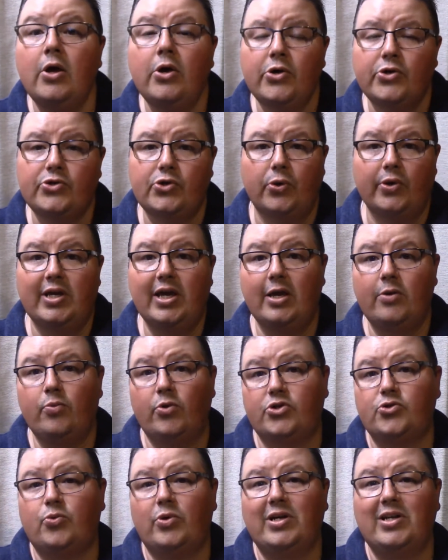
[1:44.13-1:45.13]
So again,
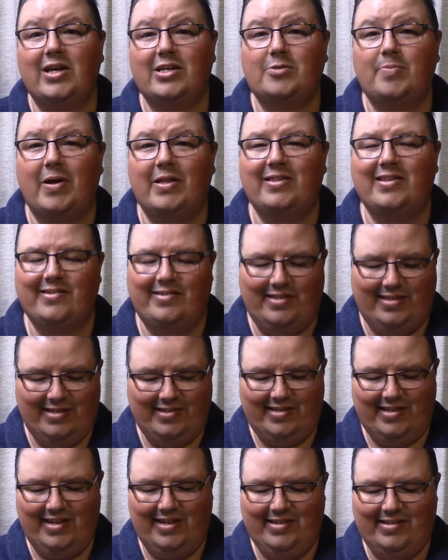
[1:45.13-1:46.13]
what's really nice about this
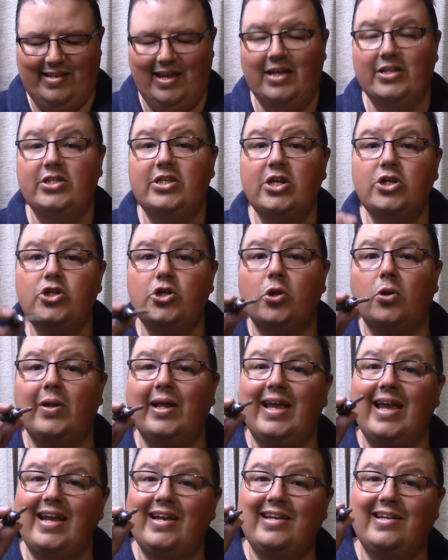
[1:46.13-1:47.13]
is digital,
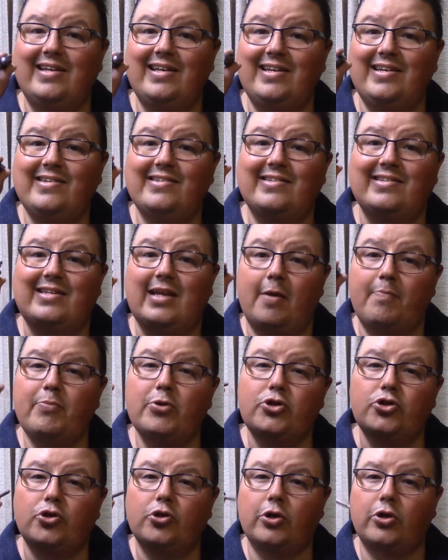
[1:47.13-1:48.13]
and it is
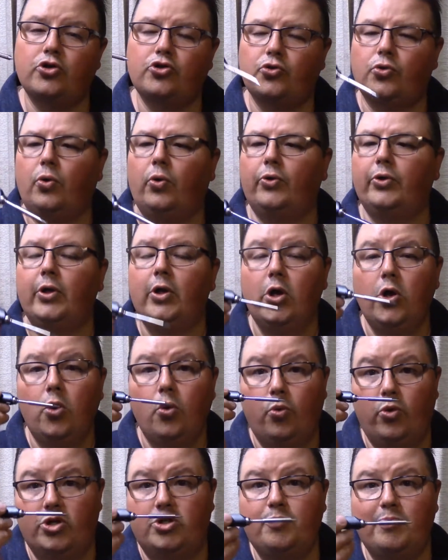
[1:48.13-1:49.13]
temperature controlled,
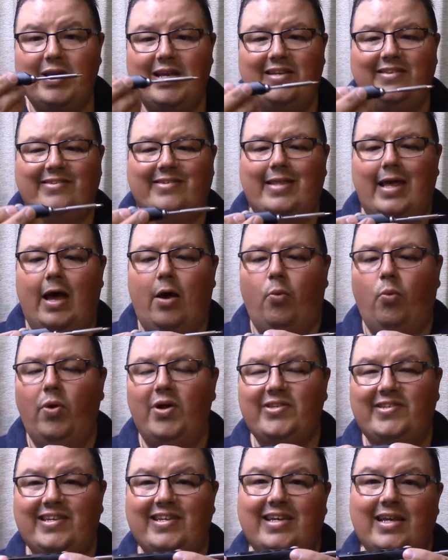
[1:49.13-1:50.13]
which means that
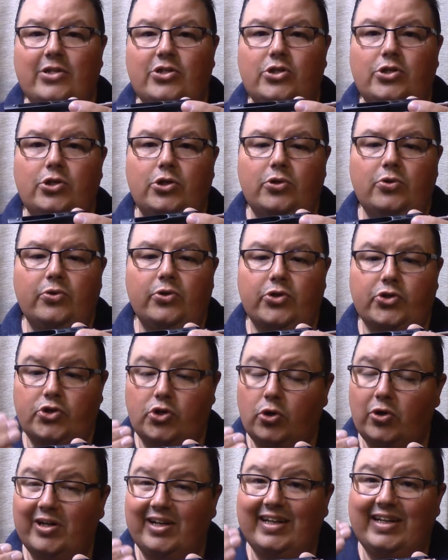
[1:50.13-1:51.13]
once it gets to the
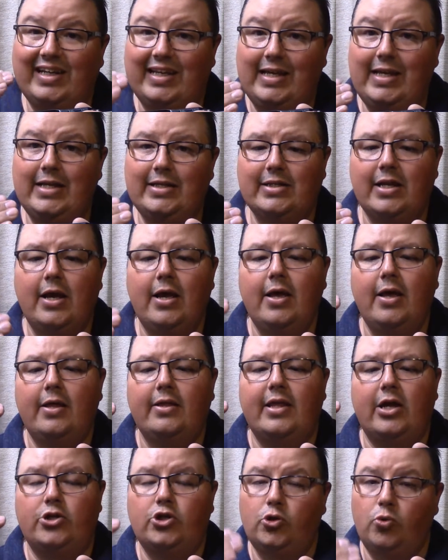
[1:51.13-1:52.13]
certain heat
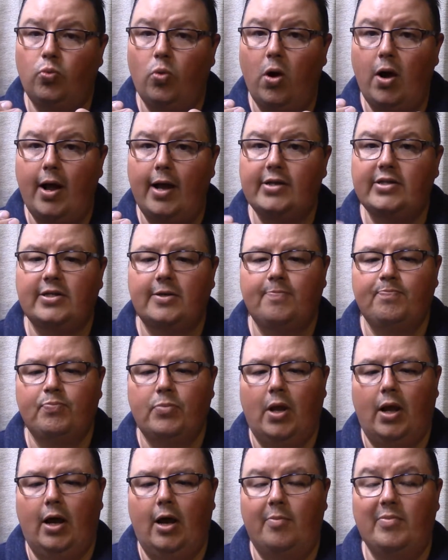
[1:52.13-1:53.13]
that you want,
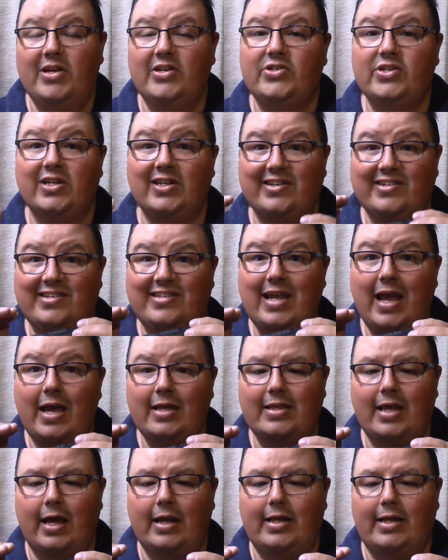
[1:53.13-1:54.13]
it's going to stay
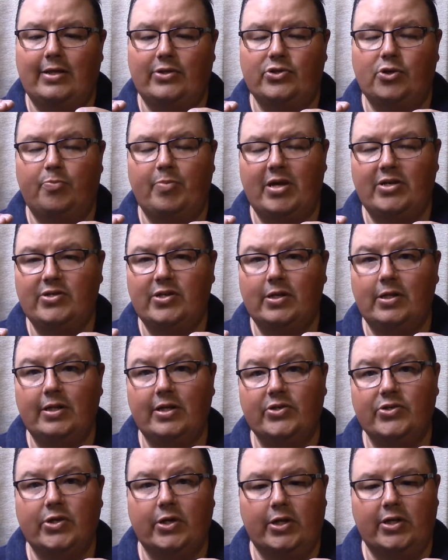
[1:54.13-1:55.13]
at that heat. So basically
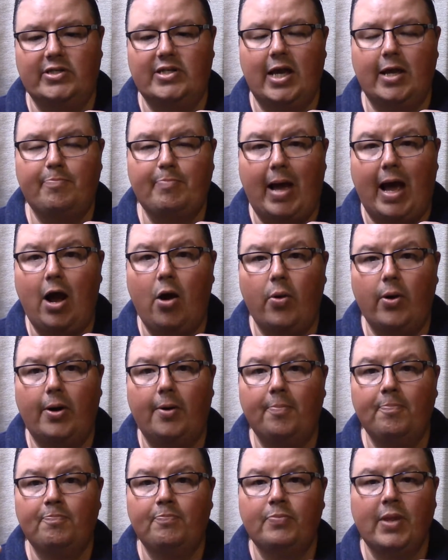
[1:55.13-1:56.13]
it's going to take
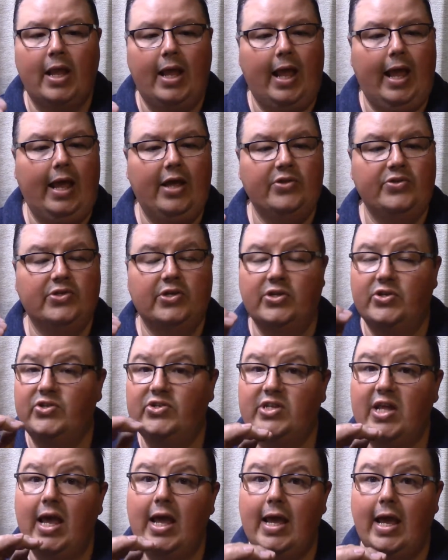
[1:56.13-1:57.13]
power, and it's going to
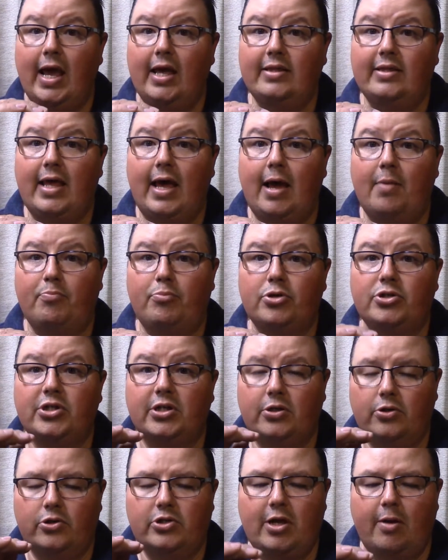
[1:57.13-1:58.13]
stay at that
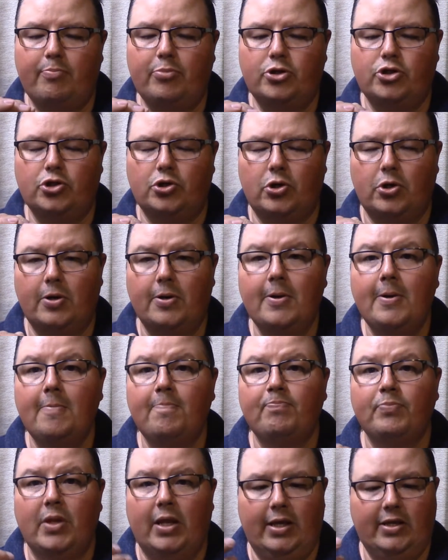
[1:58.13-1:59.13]
particular temperature
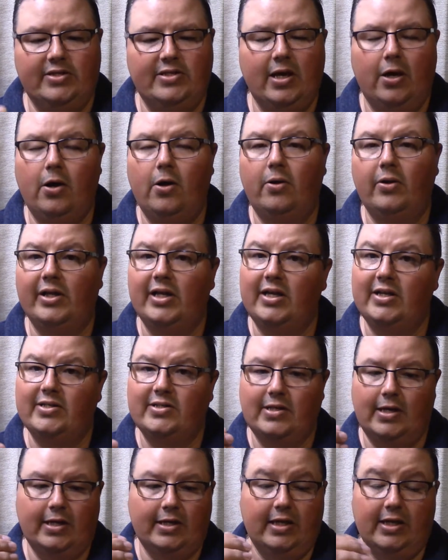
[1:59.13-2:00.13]
until it
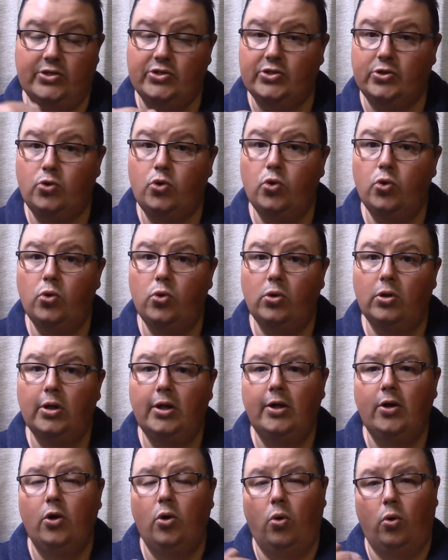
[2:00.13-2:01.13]
gets cool
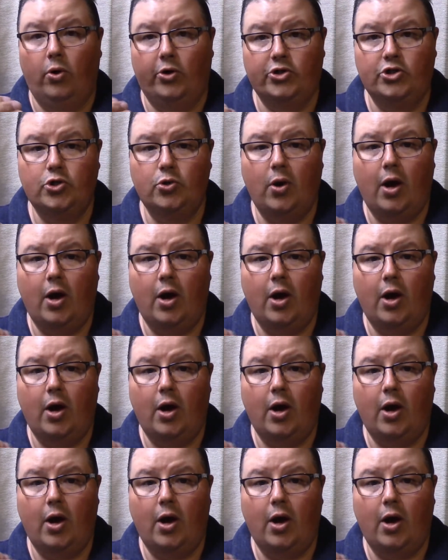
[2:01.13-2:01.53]
or too